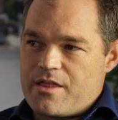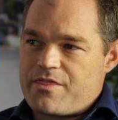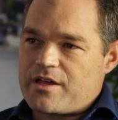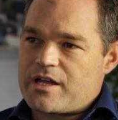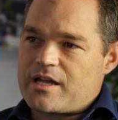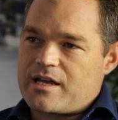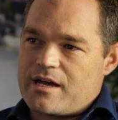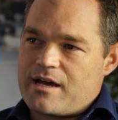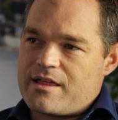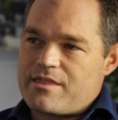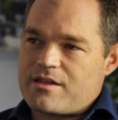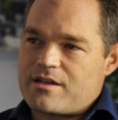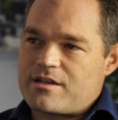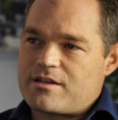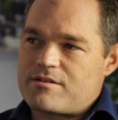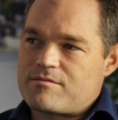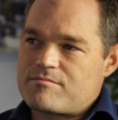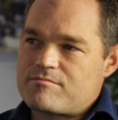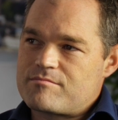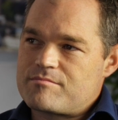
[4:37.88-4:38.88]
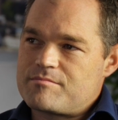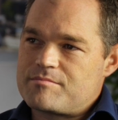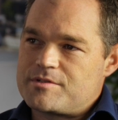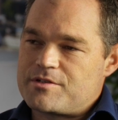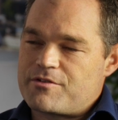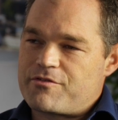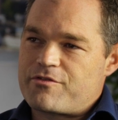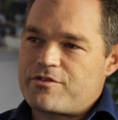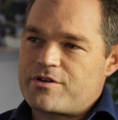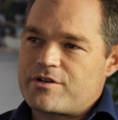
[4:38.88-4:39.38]
I think
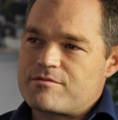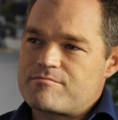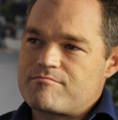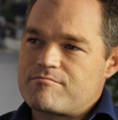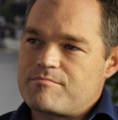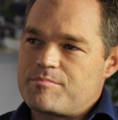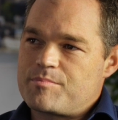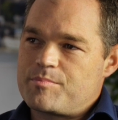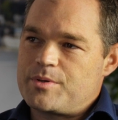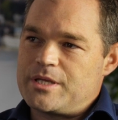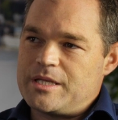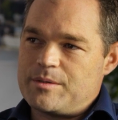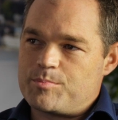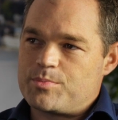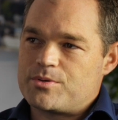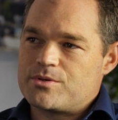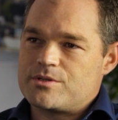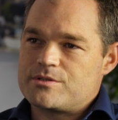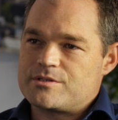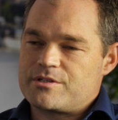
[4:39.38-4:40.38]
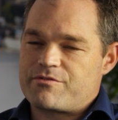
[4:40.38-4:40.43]
different people,